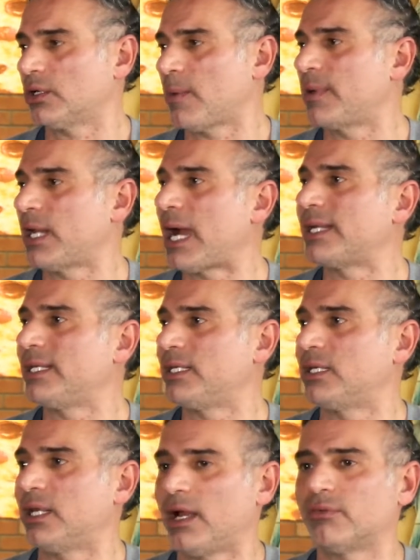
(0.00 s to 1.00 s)
I mean, I
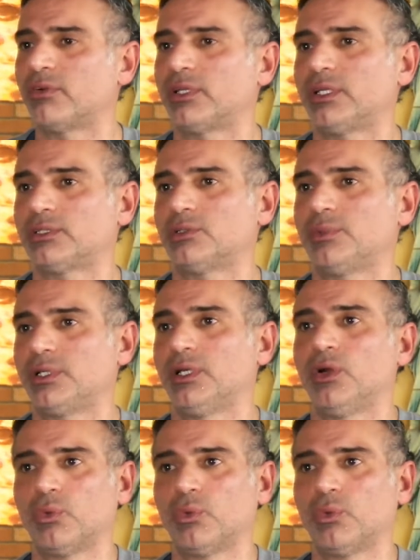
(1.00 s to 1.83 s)
needed everything to be